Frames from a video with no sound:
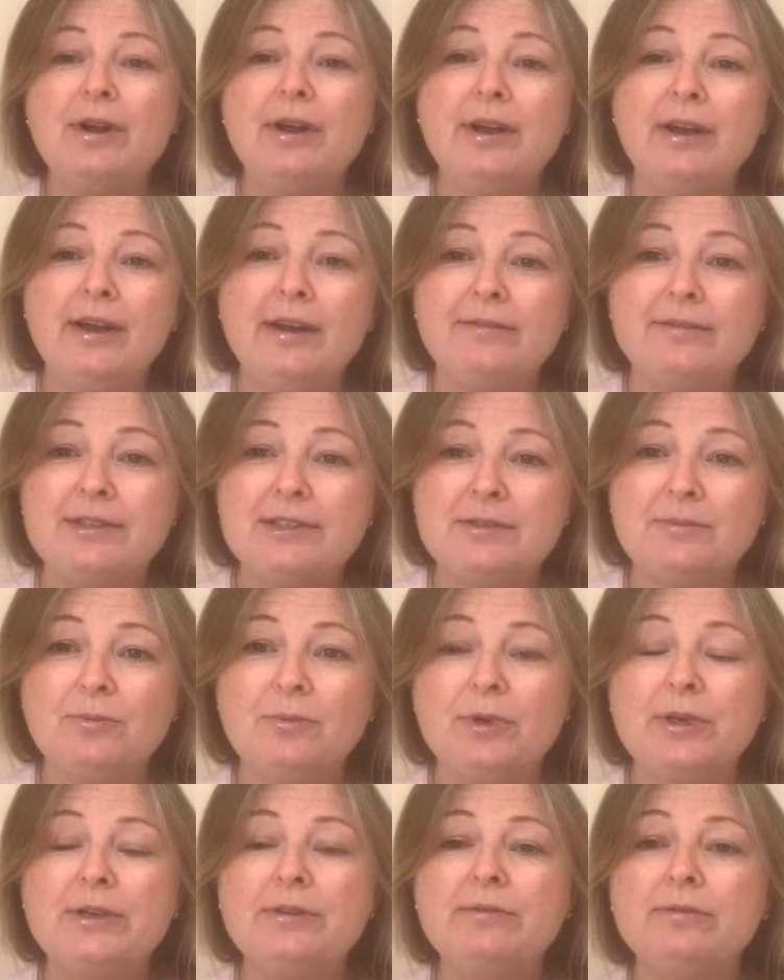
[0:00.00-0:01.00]
I have some
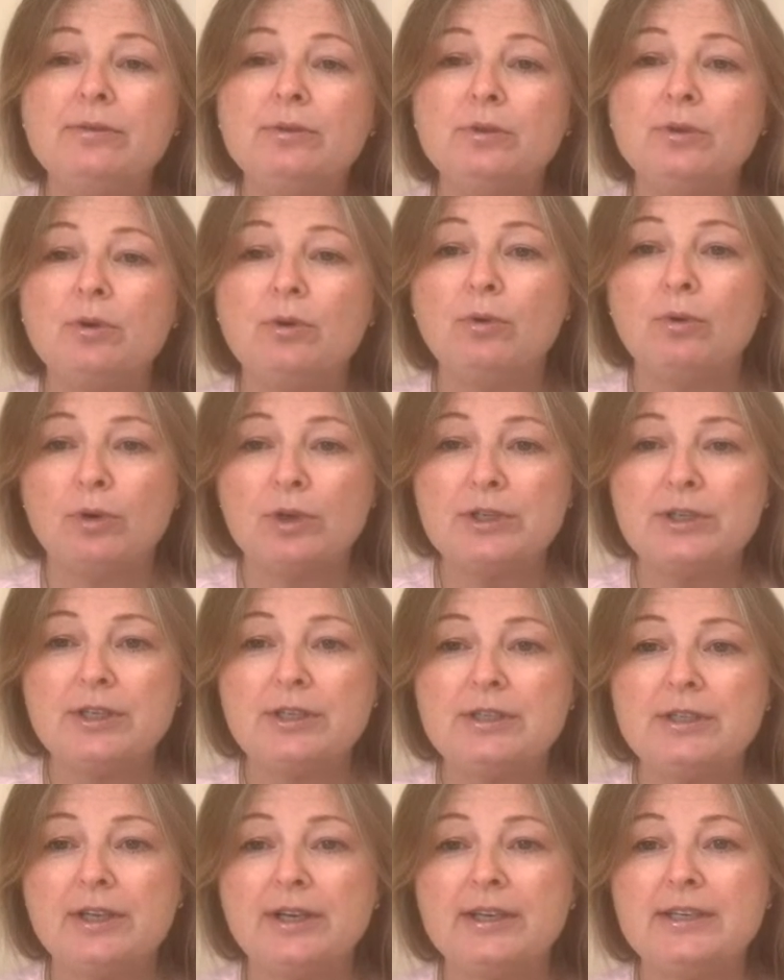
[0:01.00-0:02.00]
wonderful
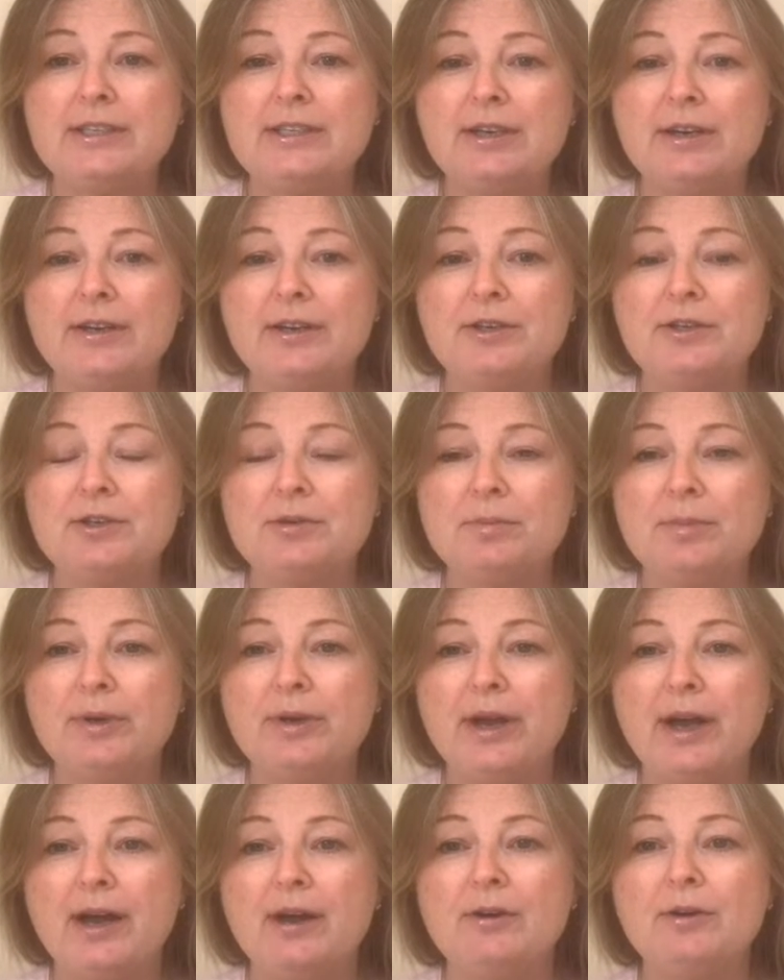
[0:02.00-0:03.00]
courses that I started to put
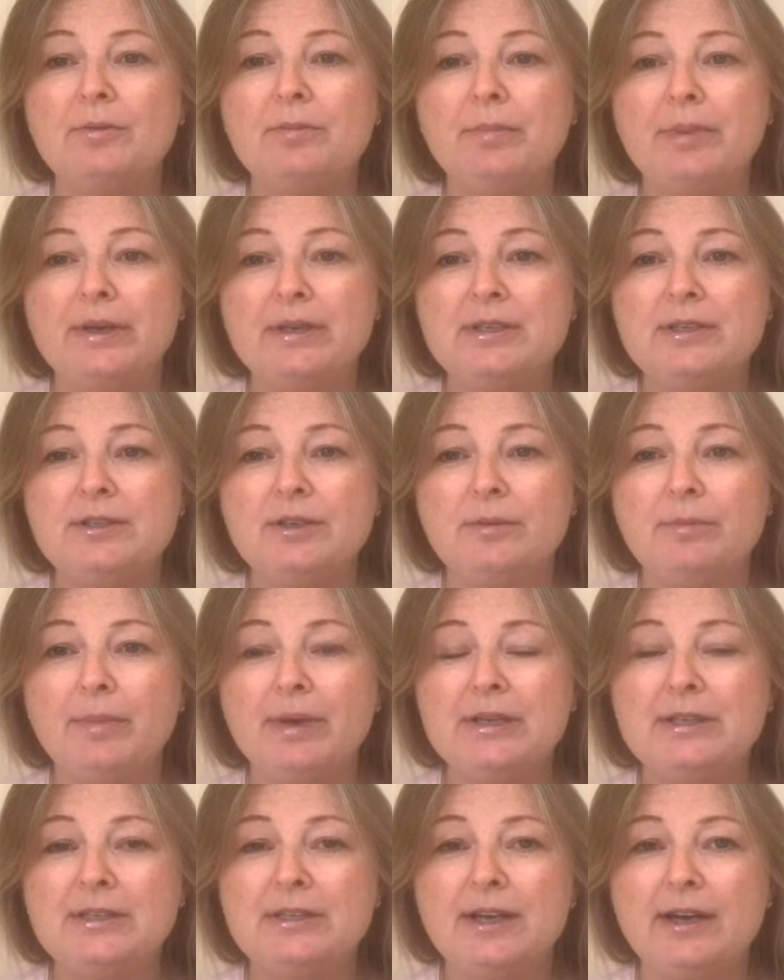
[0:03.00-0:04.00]
out based on
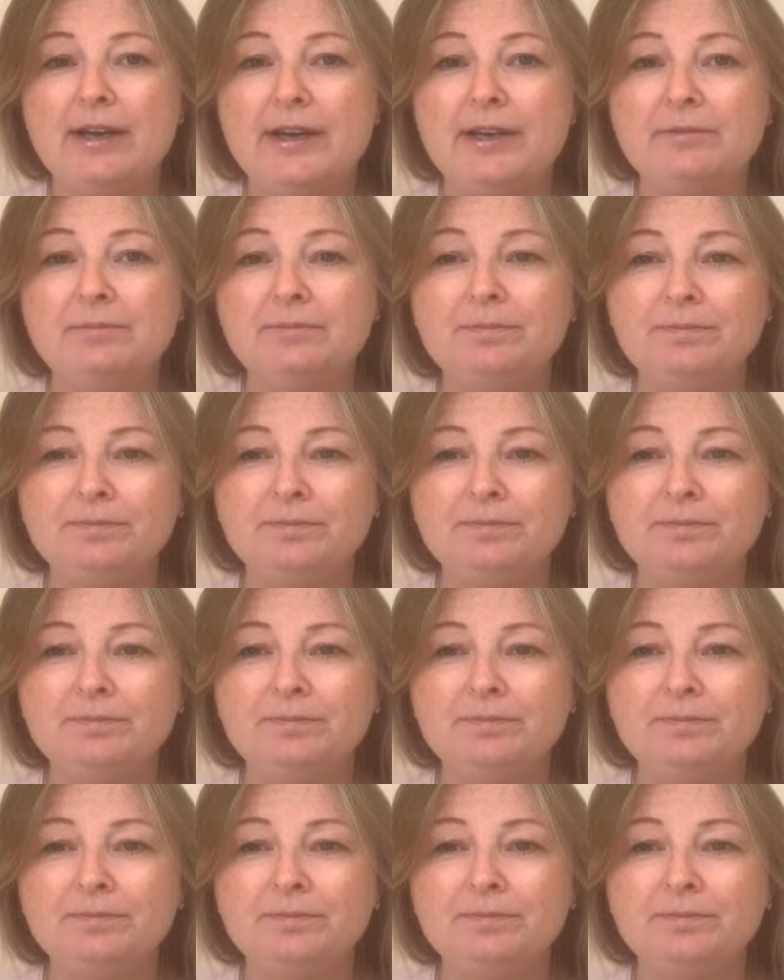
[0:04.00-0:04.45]
my study.